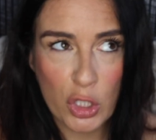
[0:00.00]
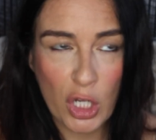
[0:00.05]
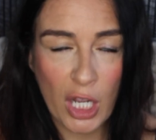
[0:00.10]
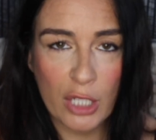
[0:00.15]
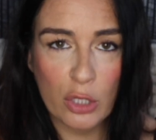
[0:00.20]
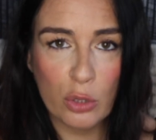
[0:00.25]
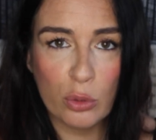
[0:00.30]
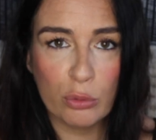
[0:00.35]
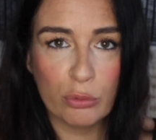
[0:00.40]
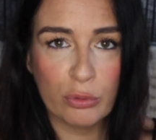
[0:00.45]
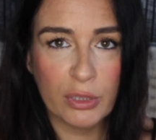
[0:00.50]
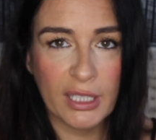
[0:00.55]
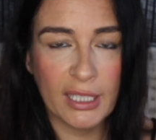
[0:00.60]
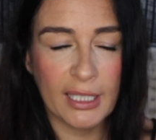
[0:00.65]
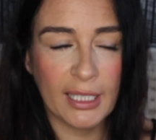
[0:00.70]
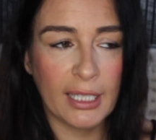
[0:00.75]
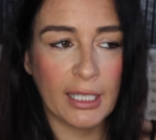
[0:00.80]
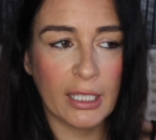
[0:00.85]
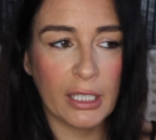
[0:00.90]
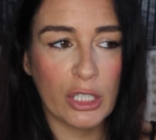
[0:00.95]
I do read in
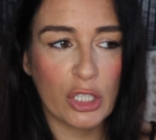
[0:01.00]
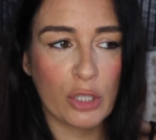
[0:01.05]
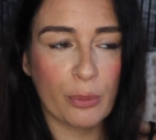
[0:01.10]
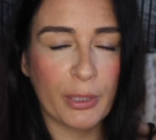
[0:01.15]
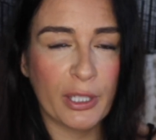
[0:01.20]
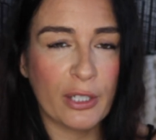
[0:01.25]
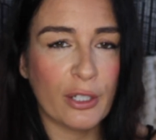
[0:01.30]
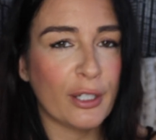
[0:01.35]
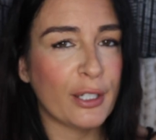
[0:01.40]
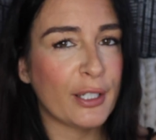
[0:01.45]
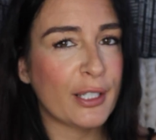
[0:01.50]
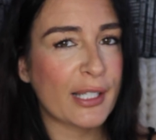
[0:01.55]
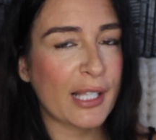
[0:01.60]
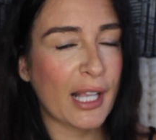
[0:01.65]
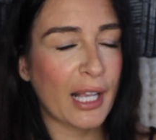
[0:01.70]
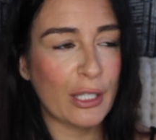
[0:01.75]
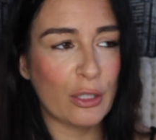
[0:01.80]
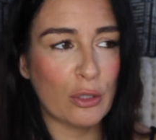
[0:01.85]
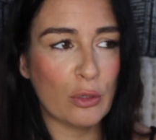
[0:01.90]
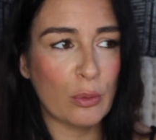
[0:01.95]
English because
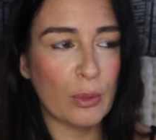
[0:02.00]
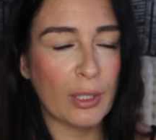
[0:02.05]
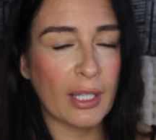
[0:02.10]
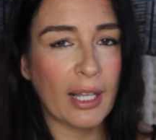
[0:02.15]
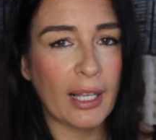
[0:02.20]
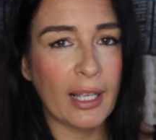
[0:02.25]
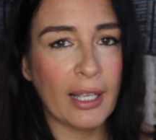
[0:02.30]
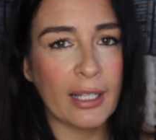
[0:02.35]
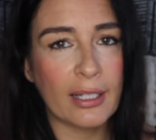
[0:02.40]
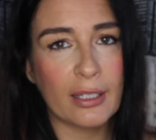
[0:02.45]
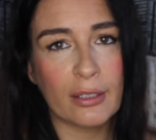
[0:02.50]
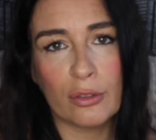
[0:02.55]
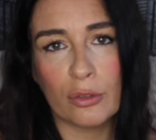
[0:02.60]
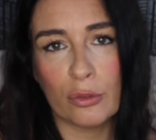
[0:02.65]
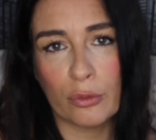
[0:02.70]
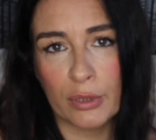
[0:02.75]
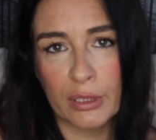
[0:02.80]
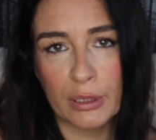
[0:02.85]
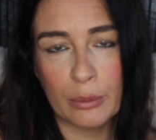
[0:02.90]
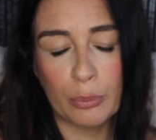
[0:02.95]
I do like to
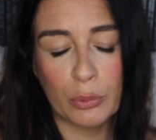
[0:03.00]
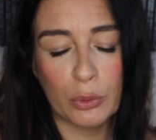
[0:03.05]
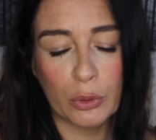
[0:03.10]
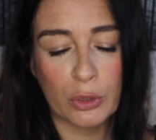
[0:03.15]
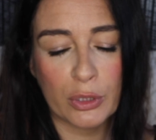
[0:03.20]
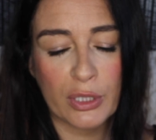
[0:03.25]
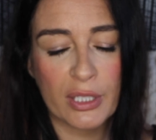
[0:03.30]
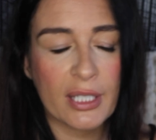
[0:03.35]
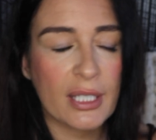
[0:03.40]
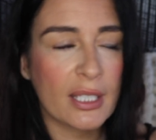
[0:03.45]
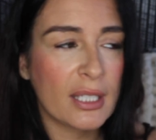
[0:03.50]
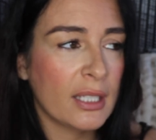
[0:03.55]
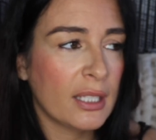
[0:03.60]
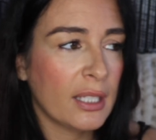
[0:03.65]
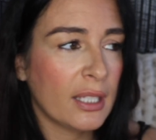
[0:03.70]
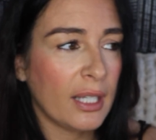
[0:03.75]
read books